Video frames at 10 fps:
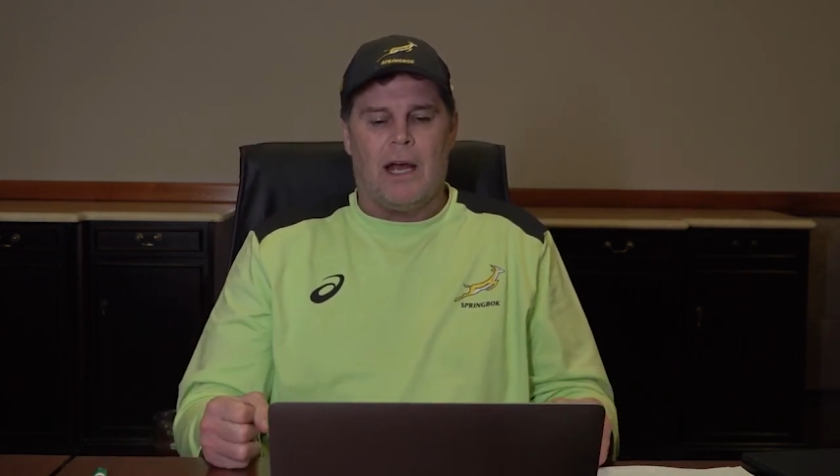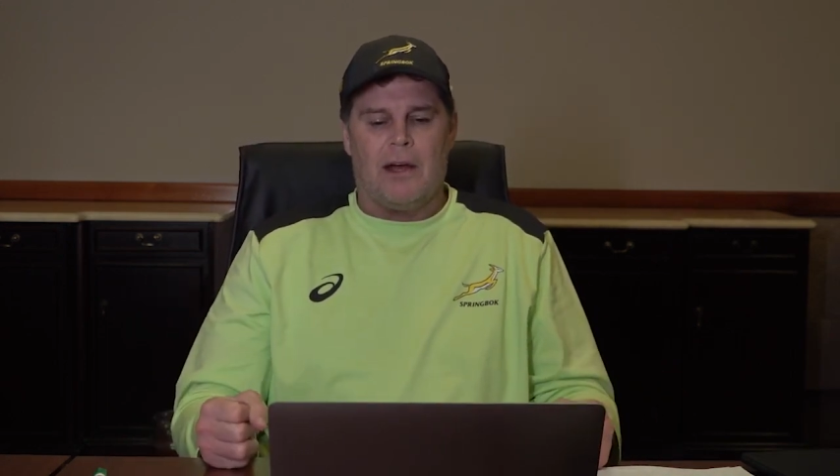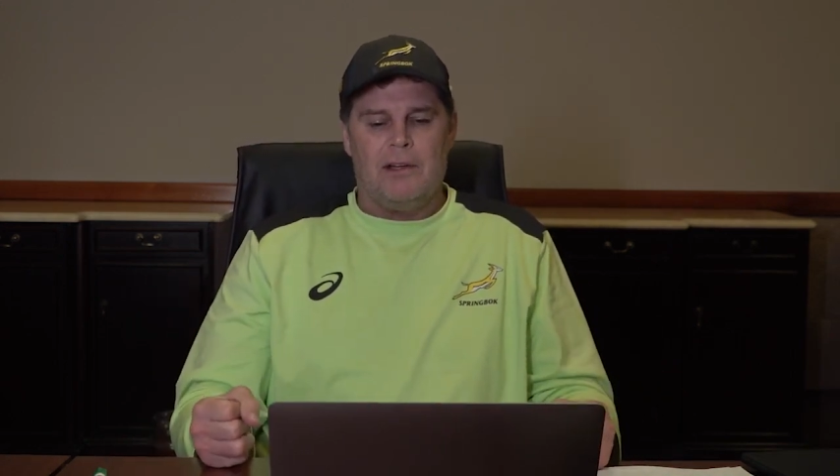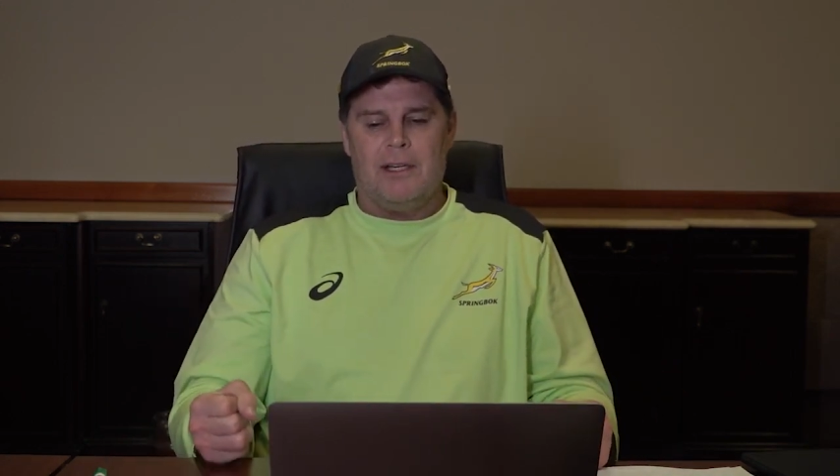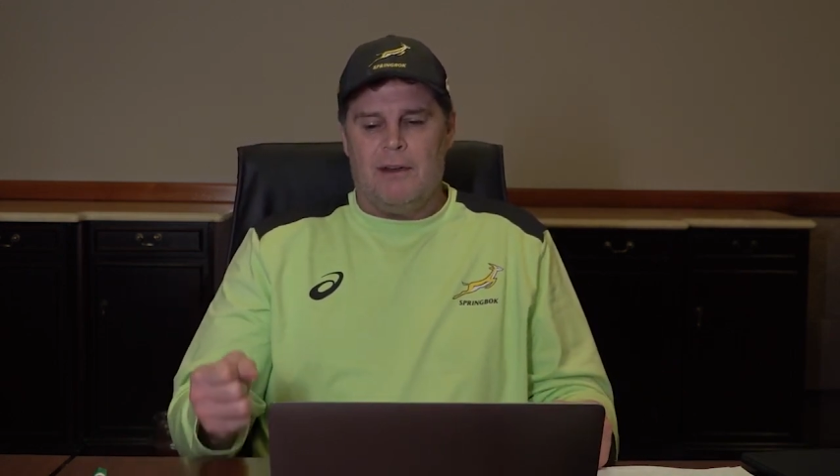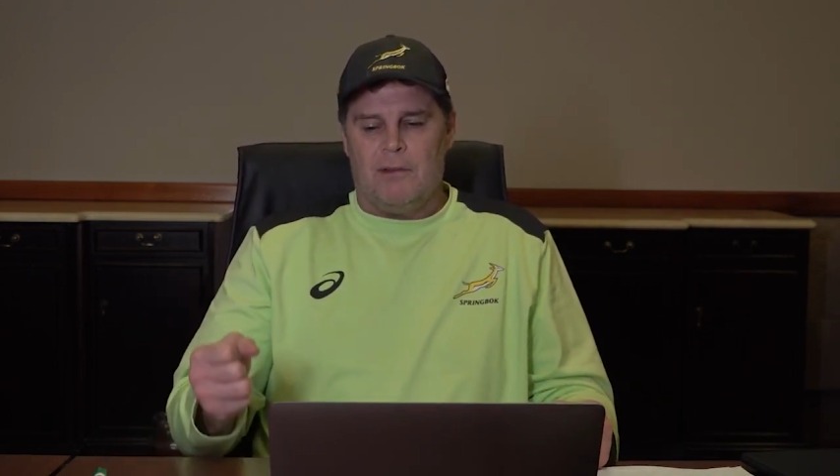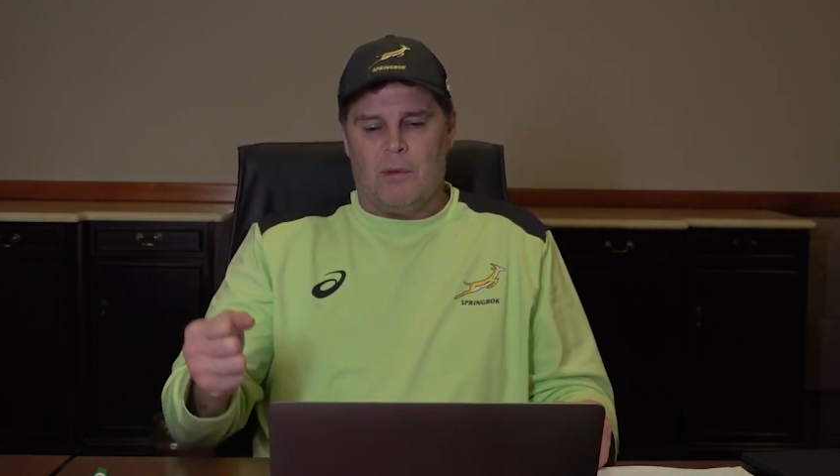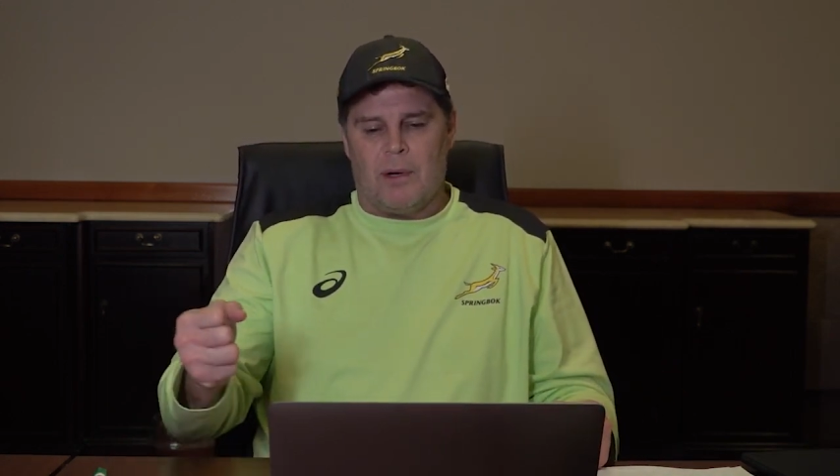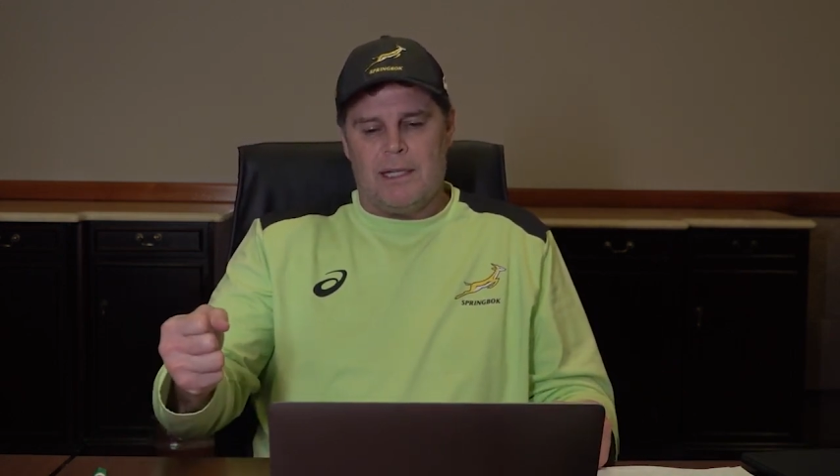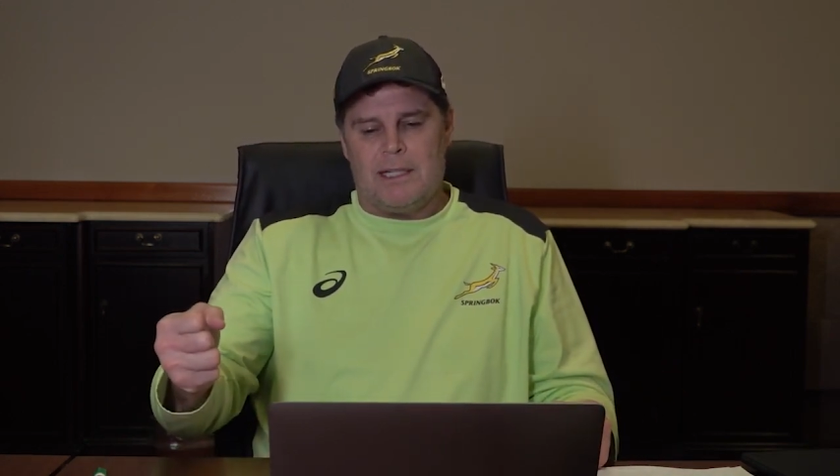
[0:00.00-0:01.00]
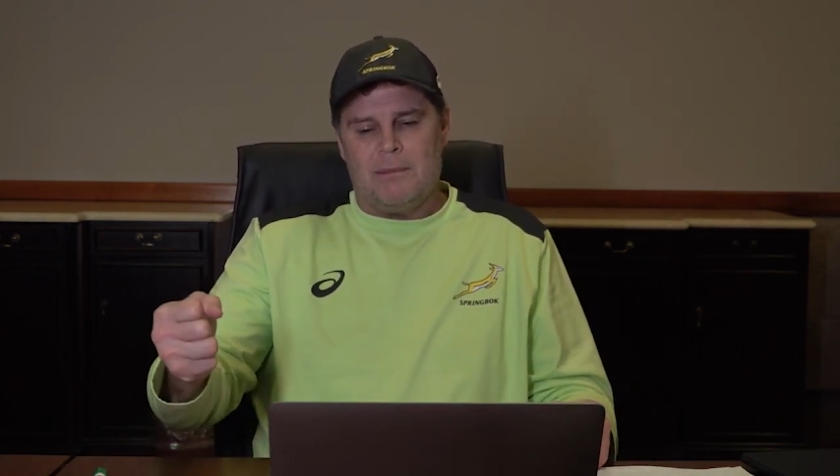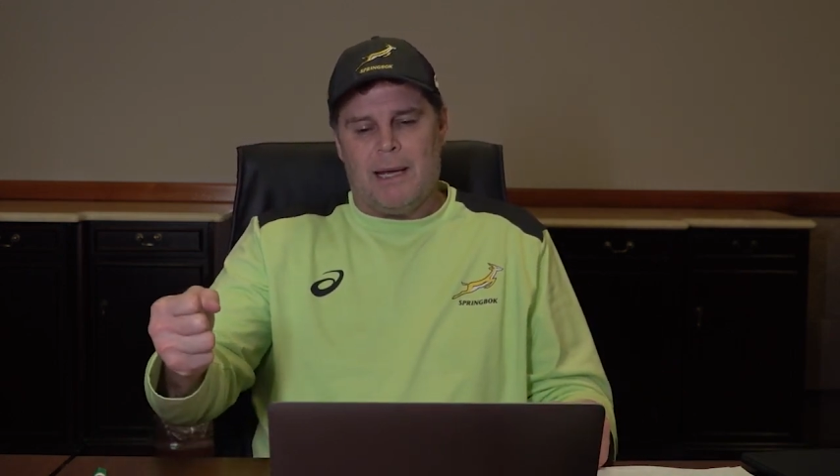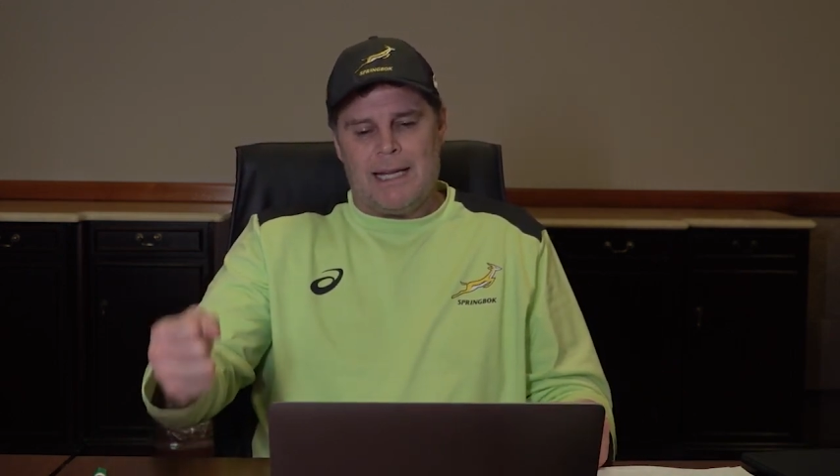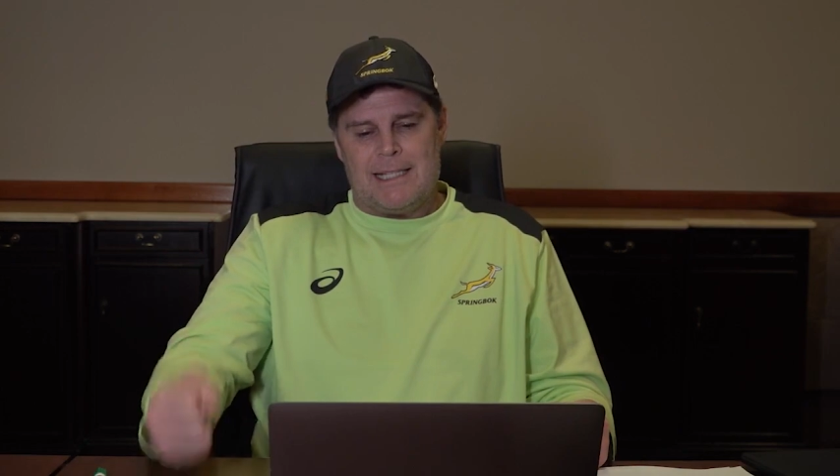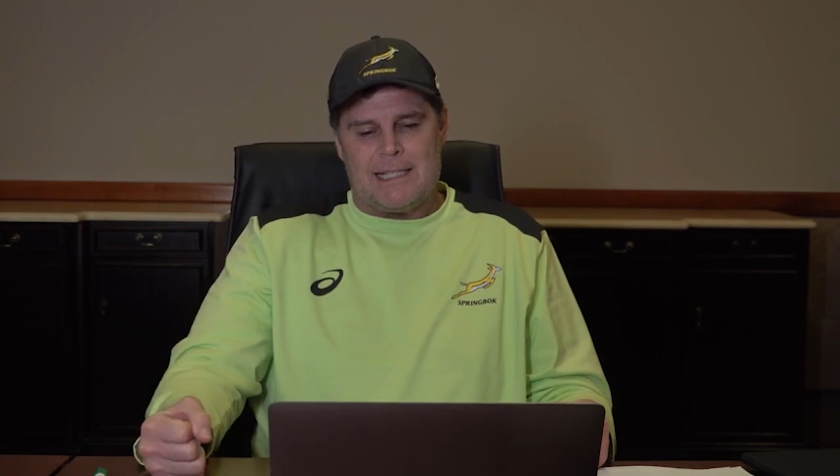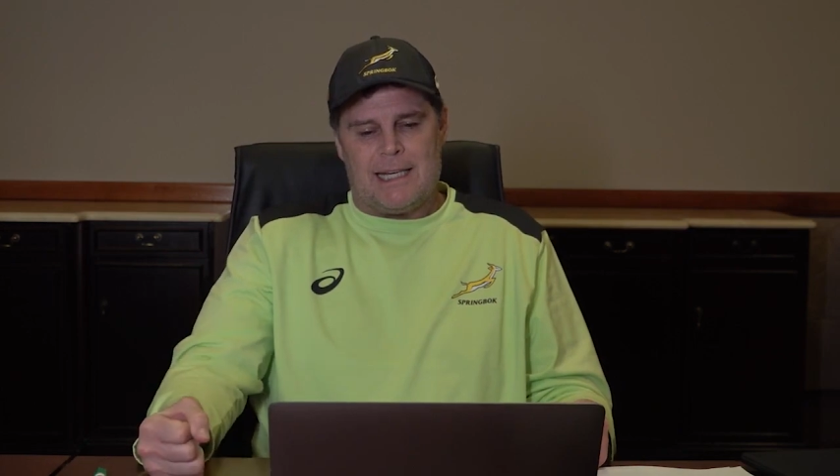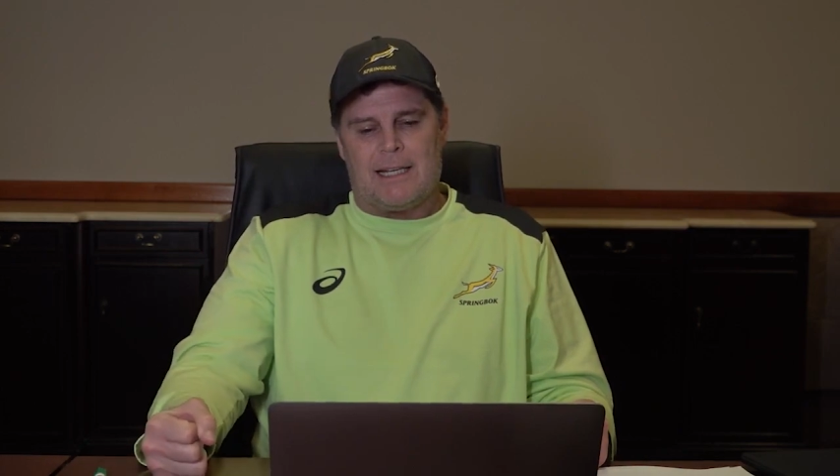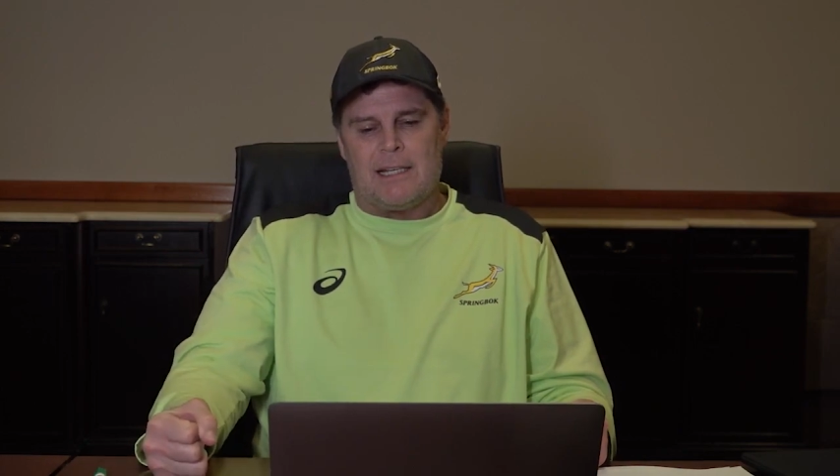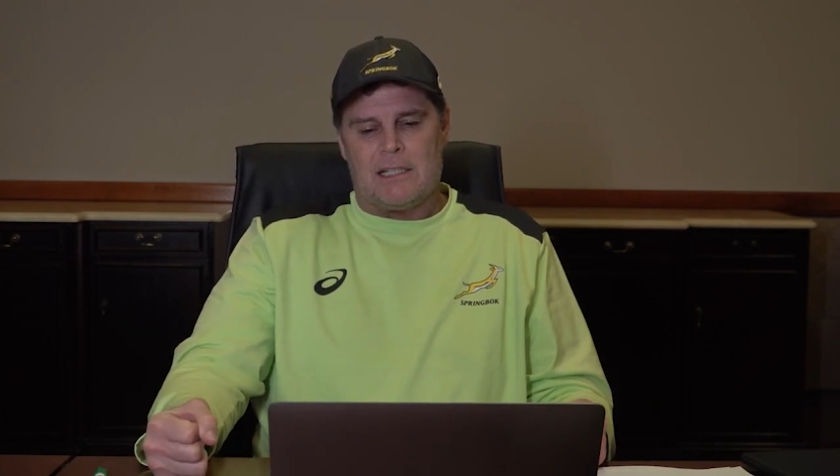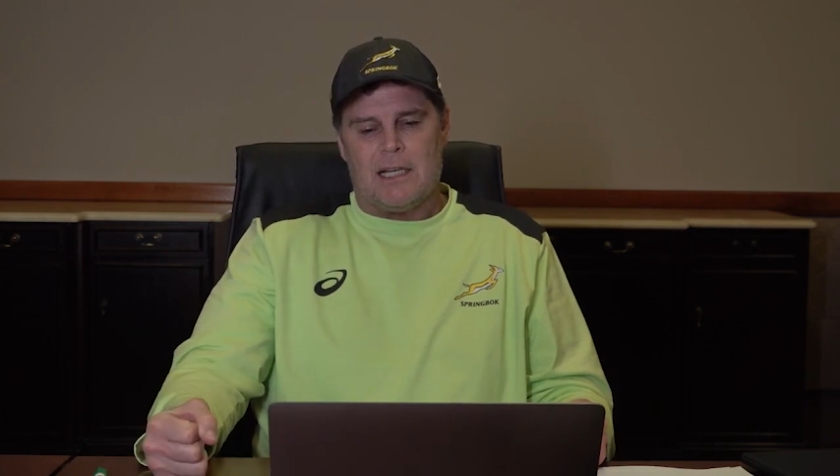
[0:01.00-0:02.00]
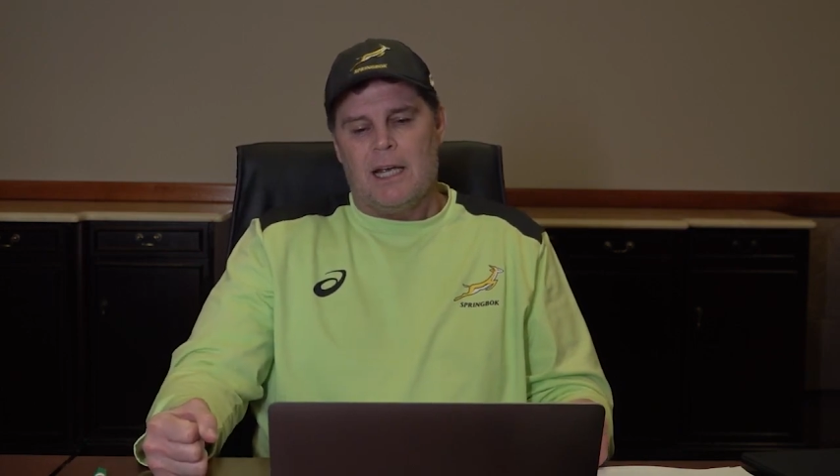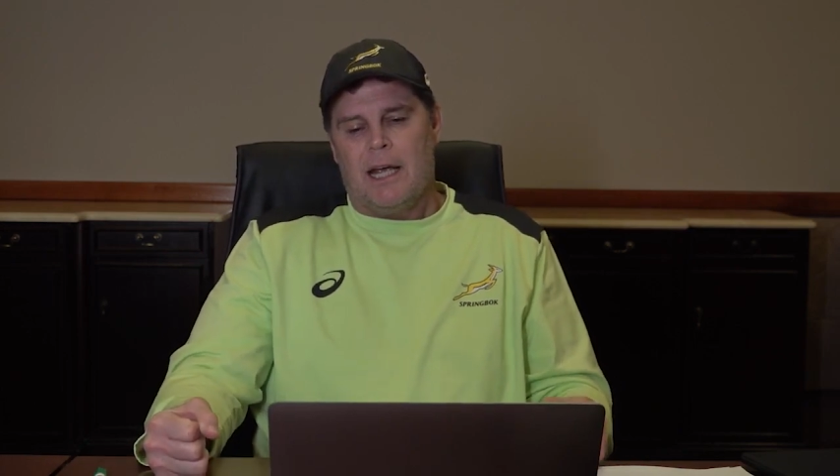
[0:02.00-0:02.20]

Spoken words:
How do you give the one team 8 seconds